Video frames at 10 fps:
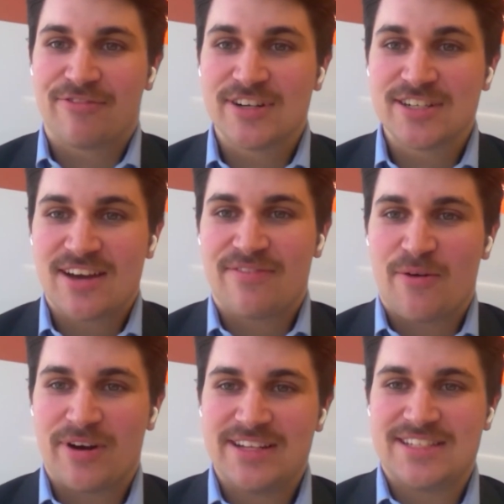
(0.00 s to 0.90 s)
First off,
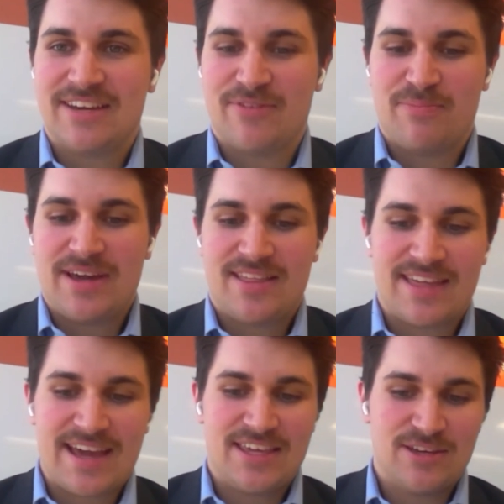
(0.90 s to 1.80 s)
I wanted to give a big
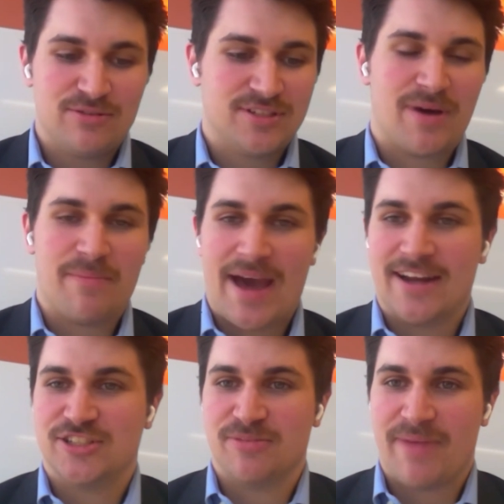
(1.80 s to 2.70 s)
thank you to my
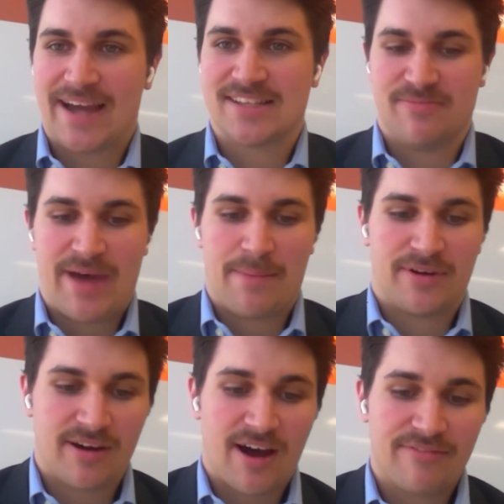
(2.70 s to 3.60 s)
manager, Maxim
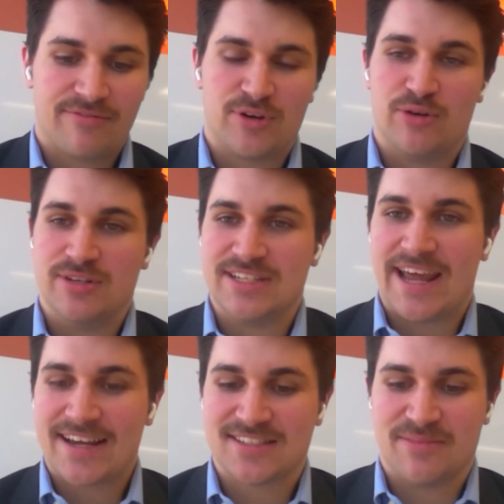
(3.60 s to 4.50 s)
Papenkoff, who was an
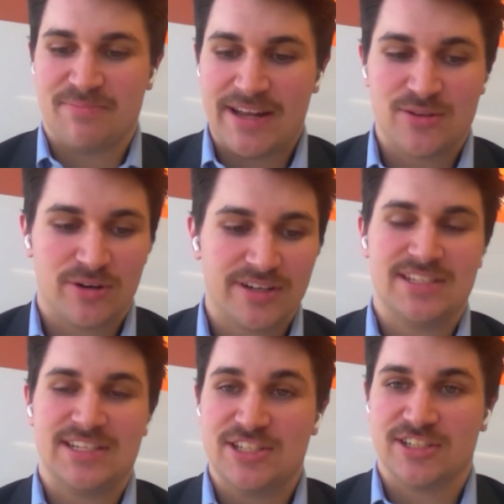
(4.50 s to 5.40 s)
excellent mentor,
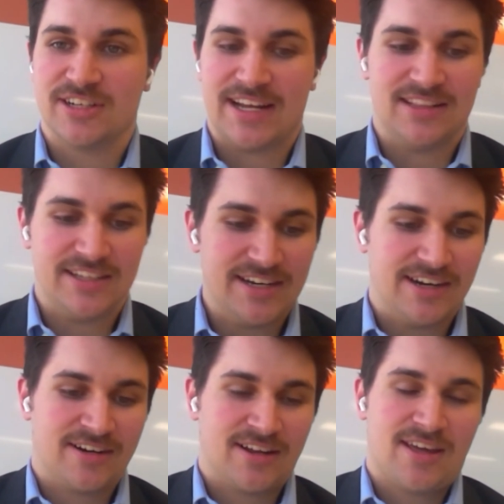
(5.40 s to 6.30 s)
teacher, and leader.